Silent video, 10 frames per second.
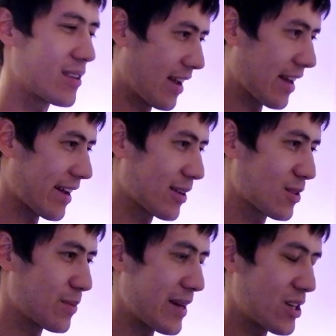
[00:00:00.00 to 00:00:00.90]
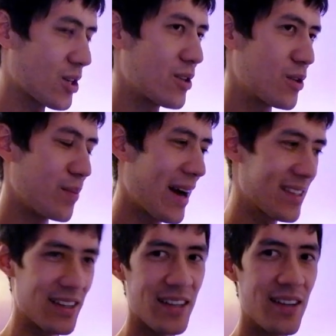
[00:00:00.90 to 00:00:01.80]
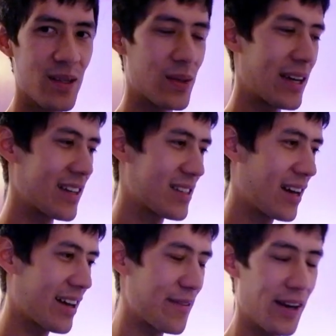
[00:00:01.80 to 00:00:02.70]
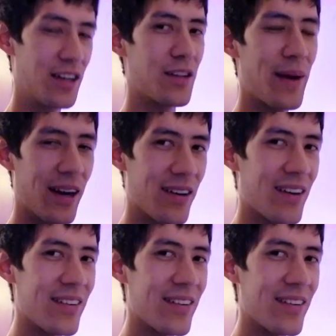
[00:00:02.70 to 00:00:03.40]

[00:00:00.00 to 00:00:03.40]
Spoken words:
And I also made sure to mask it so that it's not affecting the background.